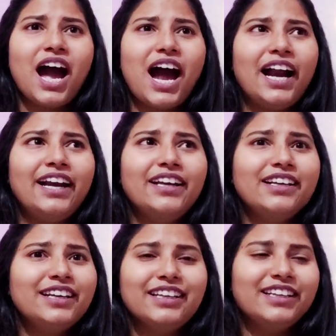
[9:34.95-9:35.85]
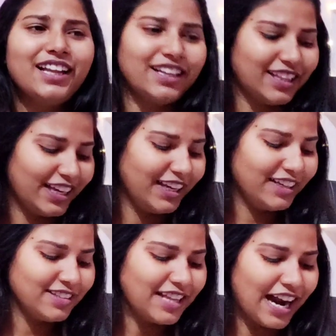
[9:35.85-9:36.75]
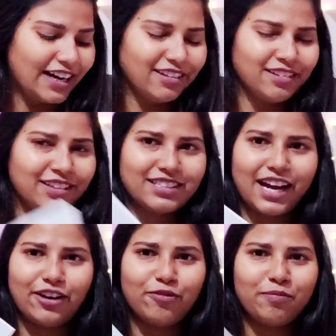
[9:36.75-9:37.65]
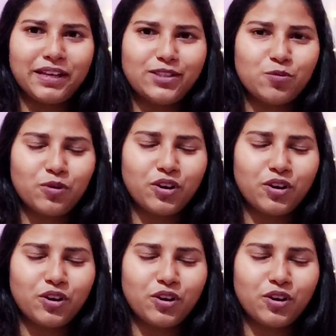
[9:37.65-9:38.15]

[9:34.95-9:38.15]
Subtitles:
And yeah, the thing is that this kind of place